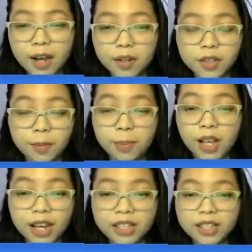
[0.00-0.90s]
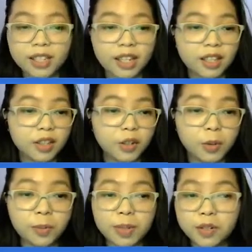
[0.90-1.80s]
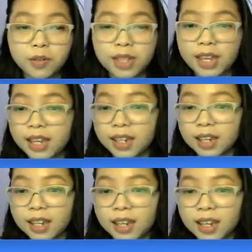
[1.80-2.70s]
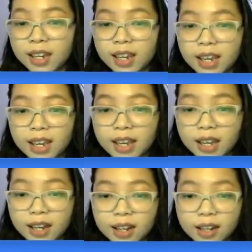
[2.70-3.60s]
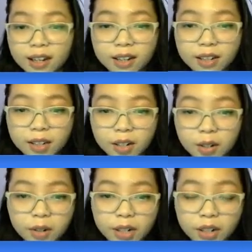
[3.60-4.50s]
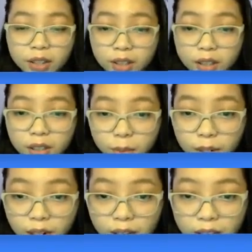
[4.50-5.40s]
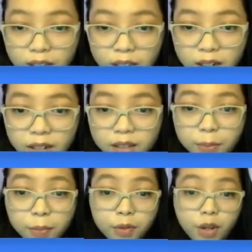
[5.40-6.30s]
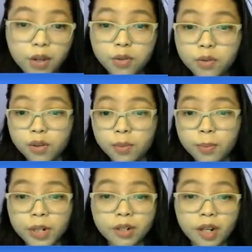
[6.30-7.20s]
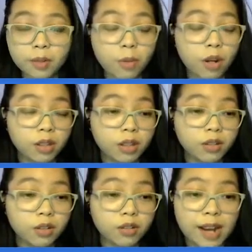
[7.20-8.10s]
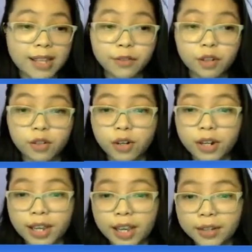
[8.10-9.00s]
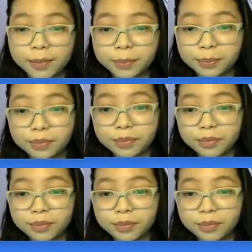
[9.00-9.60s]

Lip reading: how the plots that you will be using, uh, what else? The use of pre-trained models or transfer learning.